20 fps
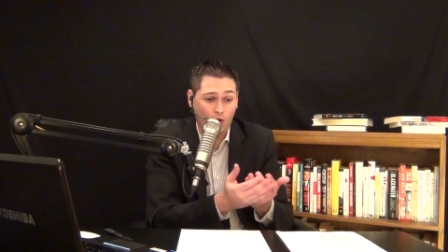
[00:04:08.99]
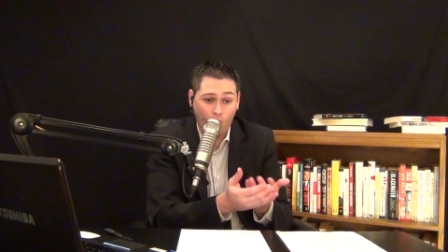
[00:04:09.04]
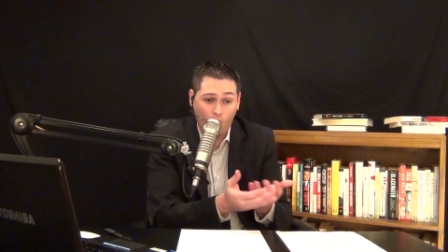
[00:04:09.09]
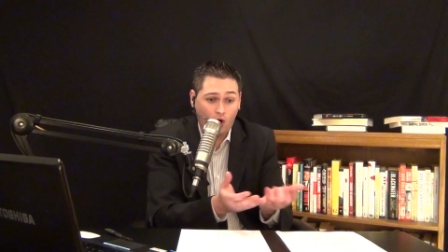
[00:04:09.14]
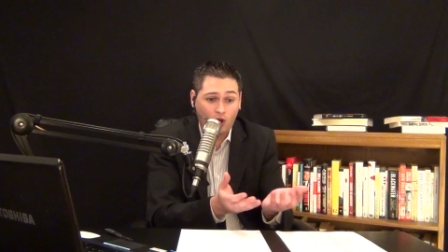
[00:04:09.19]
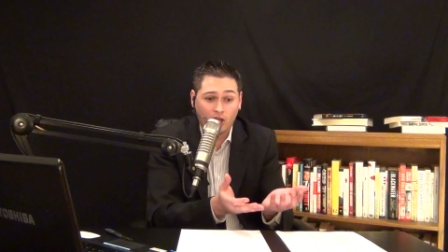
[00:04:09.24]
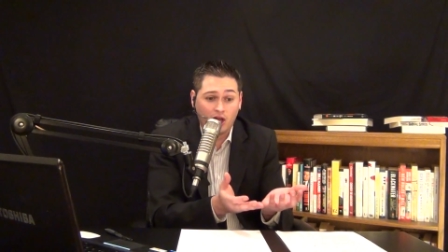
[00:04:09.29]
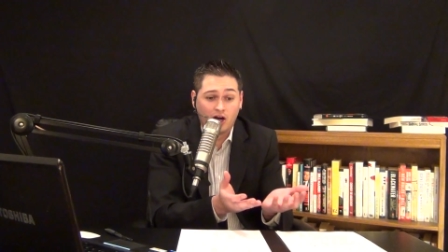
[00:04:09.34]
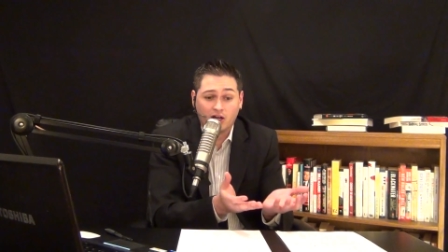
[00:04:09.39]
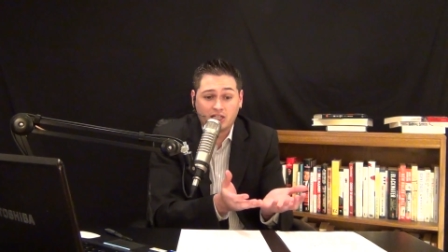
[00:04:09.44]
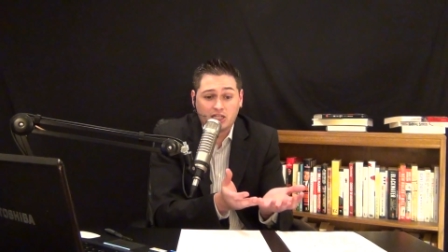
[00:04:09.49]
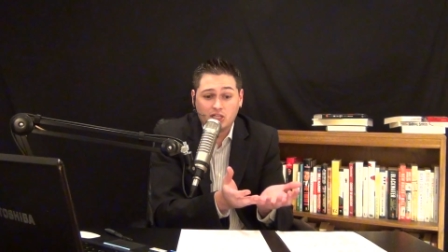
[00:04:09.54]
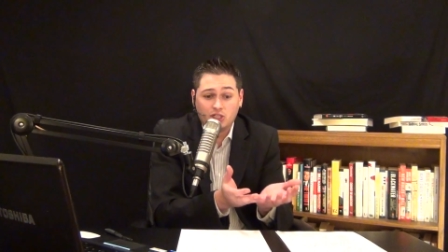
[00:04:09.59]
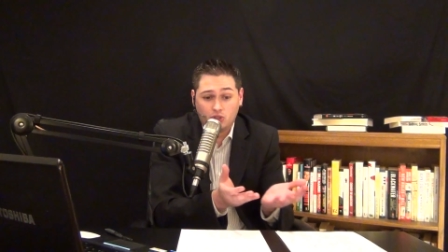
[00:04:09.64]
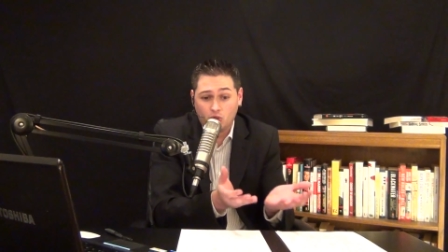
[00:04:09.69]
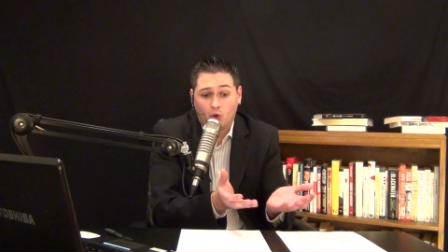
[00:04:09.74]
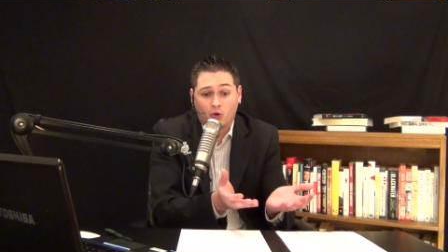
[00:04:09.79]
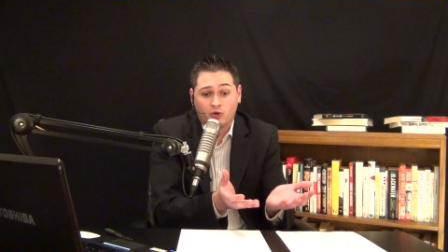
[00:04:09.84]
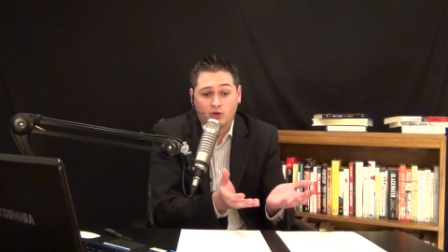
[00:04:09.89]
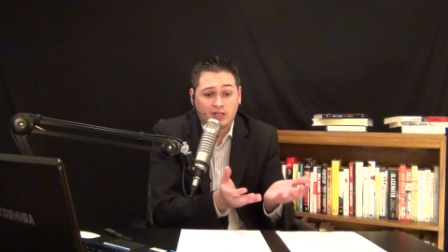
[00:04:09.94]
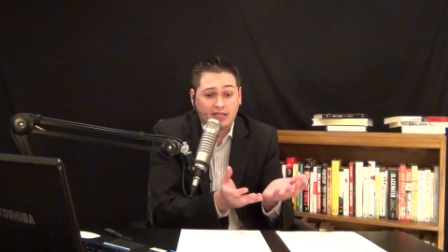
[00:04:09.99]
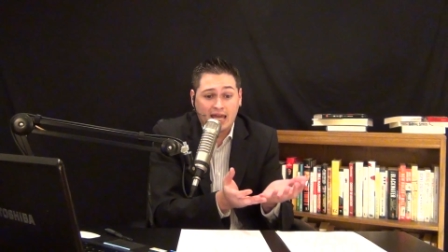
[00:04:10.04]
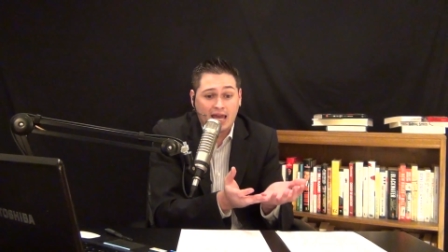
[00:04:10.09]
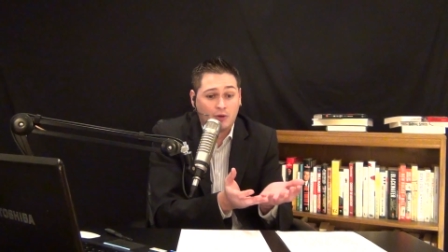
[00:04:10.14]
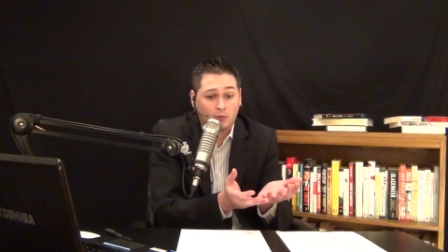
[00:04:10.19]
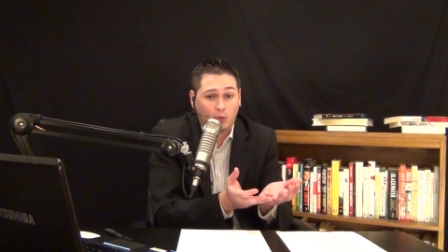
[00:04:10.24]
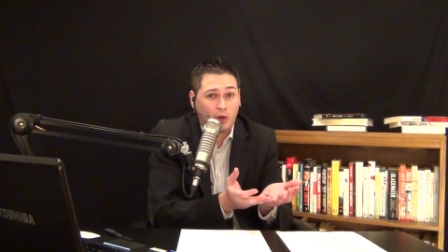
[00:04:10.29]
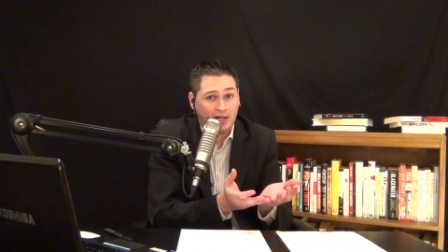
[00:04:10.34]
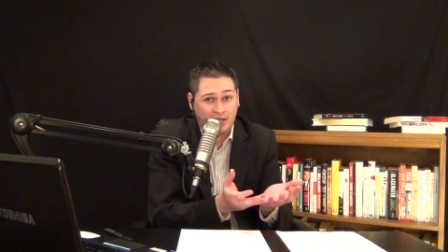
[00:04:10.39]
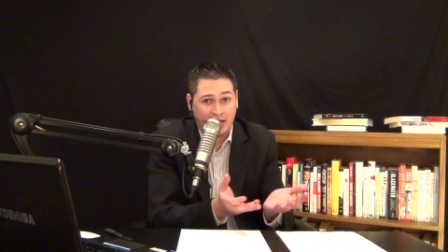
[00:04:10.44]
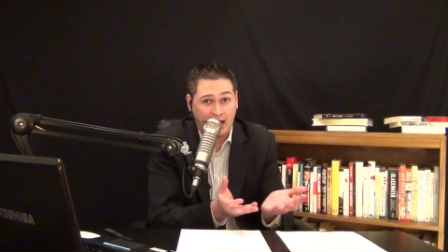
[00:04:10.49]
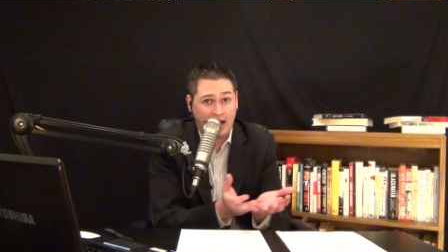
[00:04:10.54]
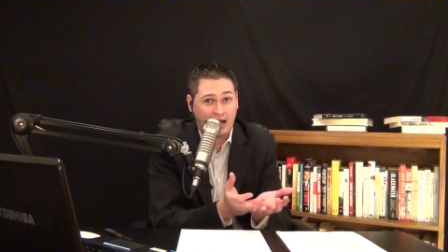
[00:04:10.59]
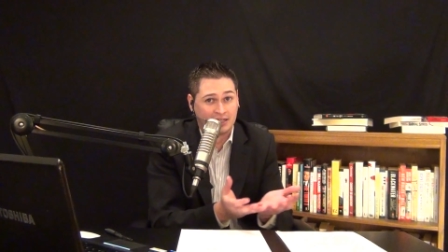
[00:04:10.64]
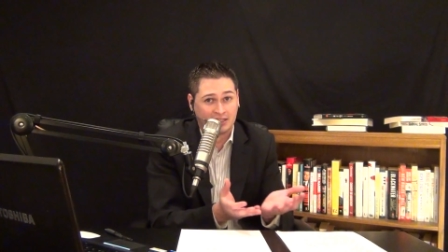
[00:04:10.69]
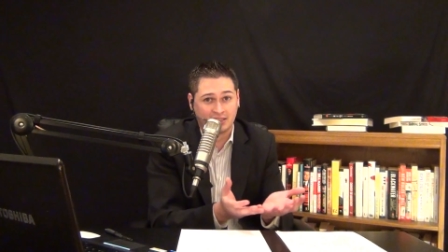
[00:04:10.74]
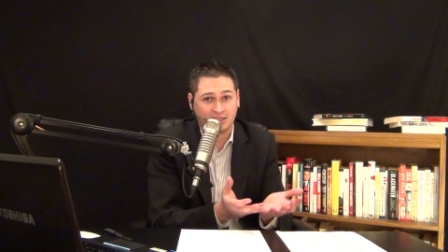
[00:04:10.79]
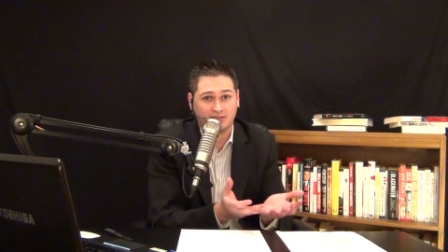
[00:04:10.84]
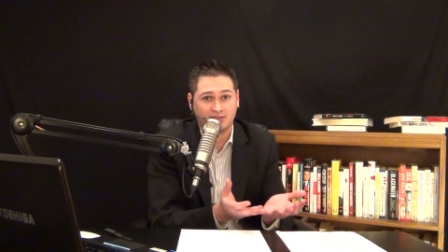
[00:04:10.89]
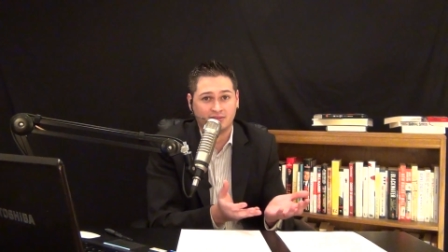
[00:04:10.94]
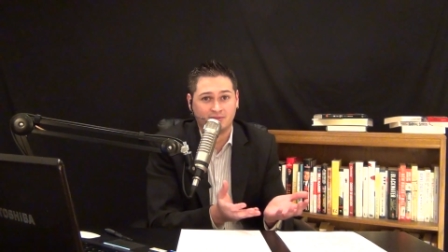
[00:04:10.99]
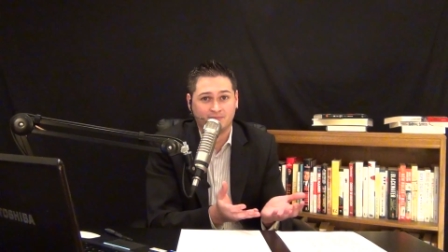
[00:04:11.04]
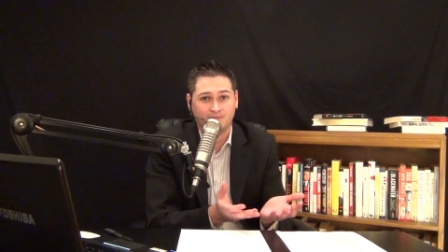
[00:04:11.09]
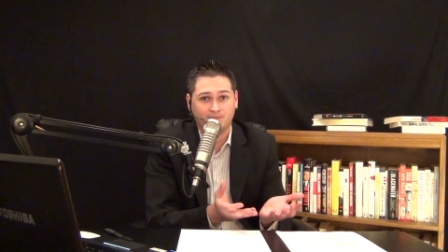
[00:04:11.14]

all hunky-dory and whatnot.